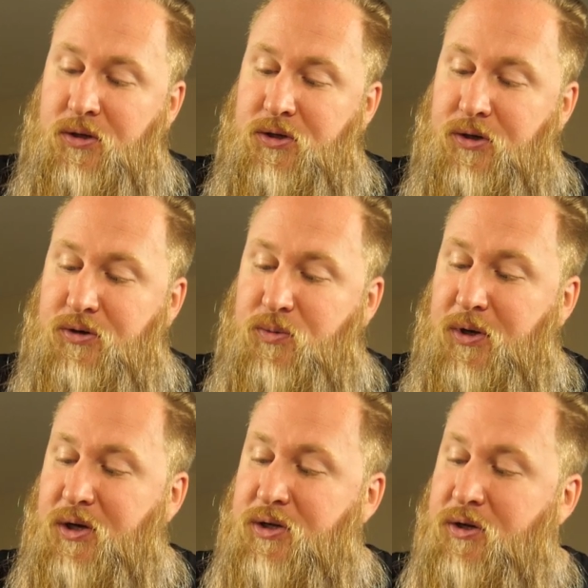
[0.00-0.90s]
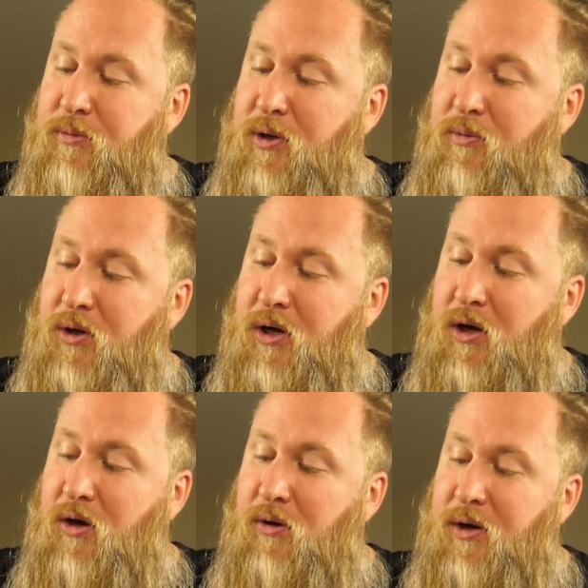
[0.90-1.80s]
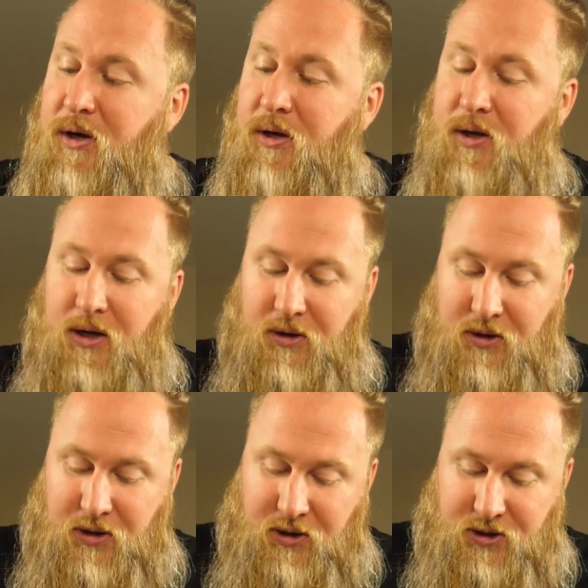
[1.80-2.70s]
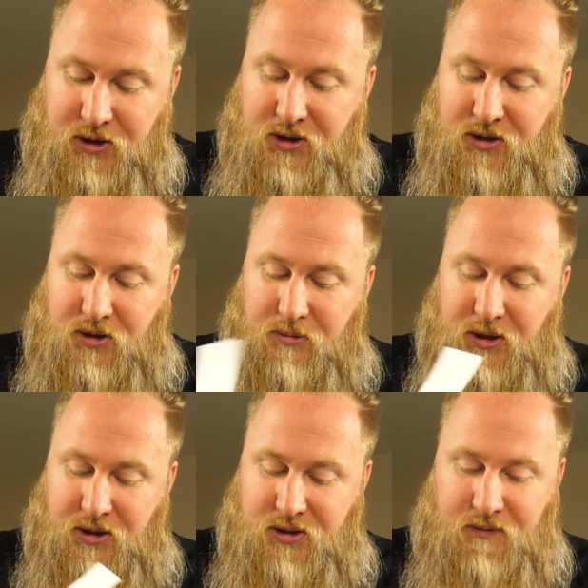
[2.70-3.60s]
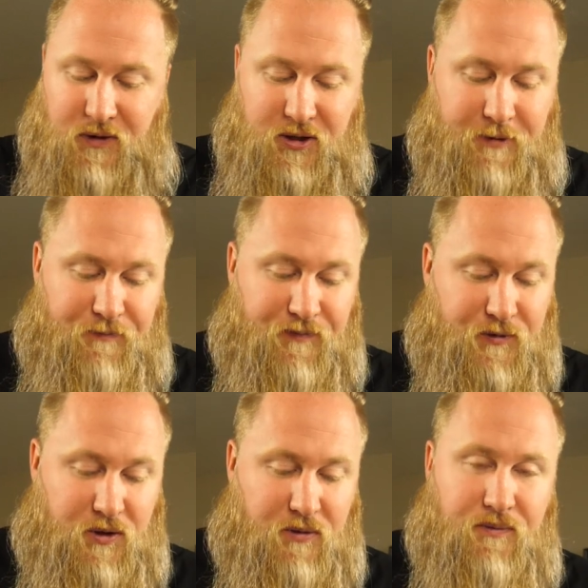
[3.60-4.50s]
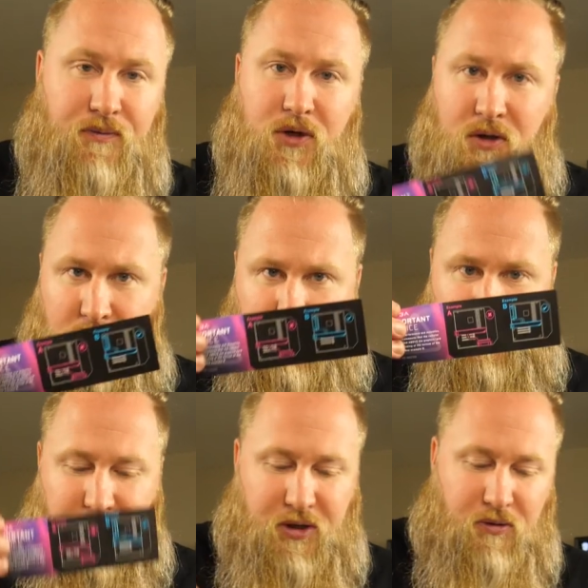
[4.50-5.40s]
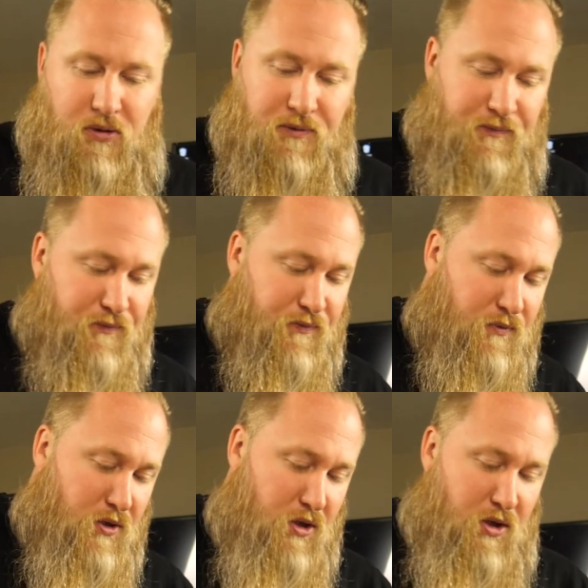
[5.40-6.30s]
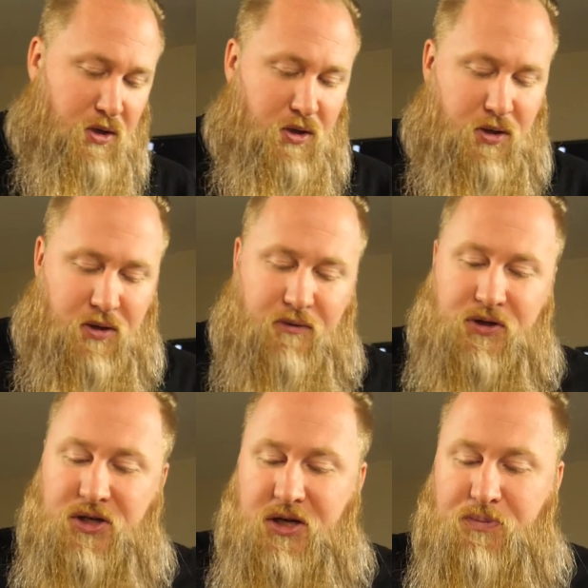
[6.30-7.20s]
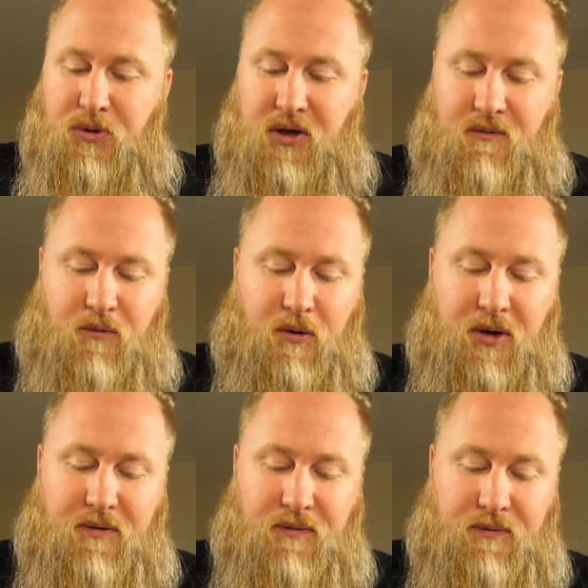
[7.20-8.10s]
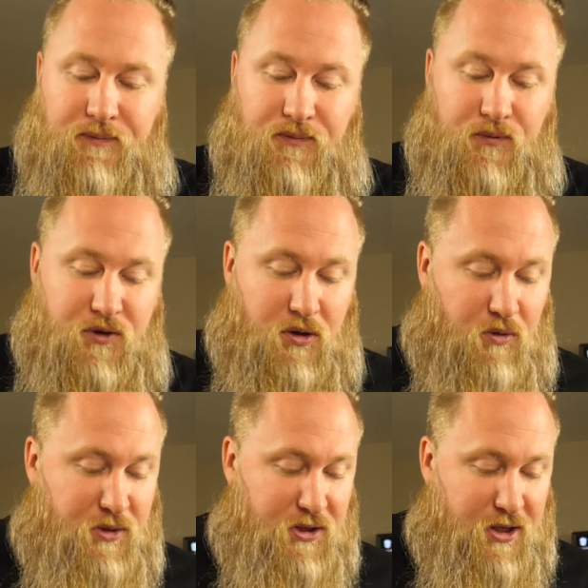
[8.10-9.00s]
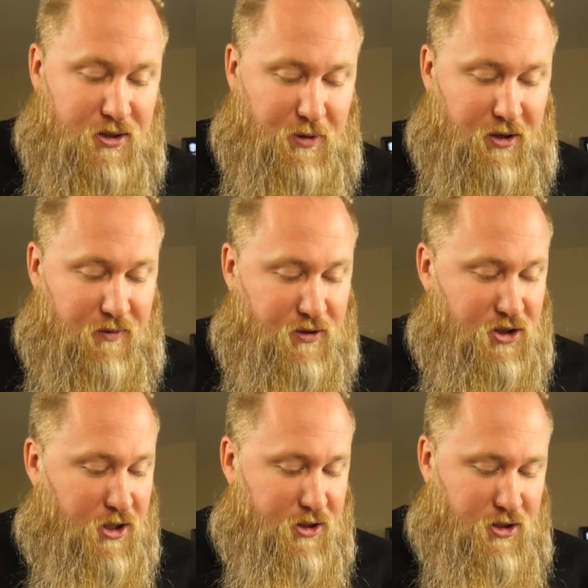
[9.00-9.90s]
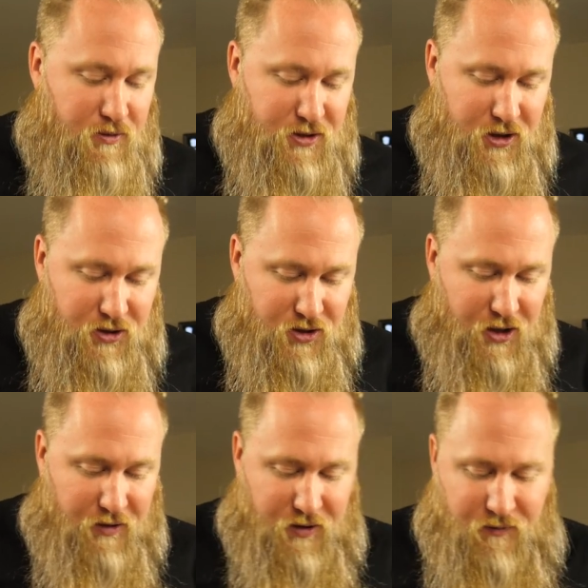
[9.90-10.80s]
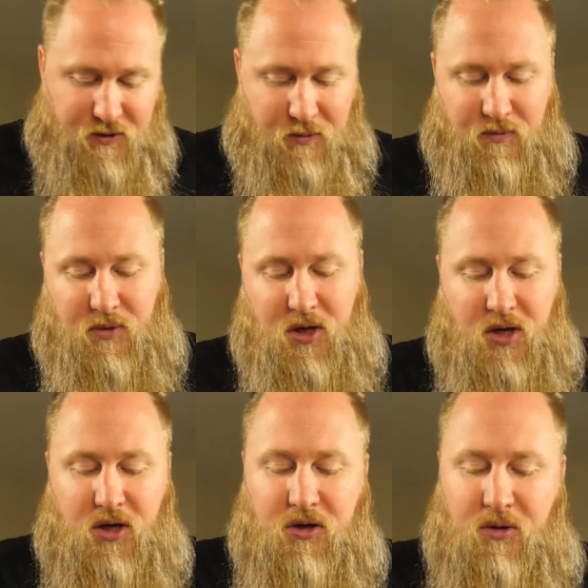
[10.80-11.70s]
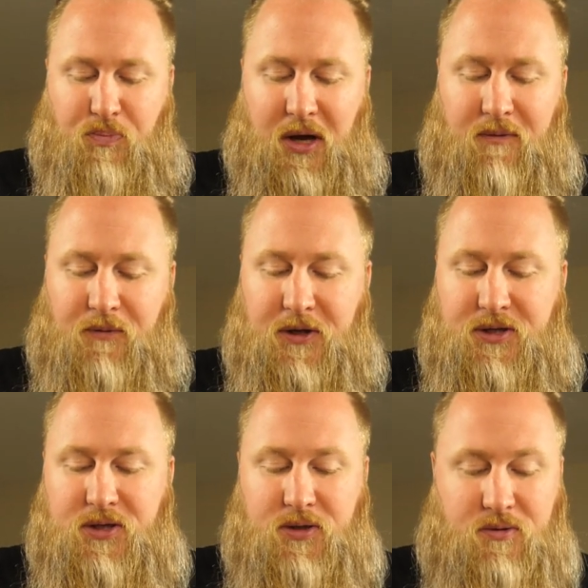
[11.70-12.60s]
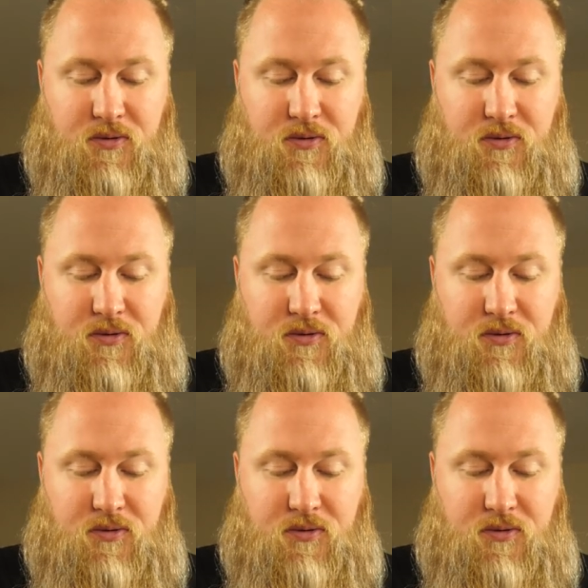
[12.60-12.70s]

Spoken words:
shows where the tubing will go and how you can adjust the tubing and stuff like that. So, pretty cool. EVGA is pretty informative. So what's nice about EVGA too is they usually give some good pamphlets.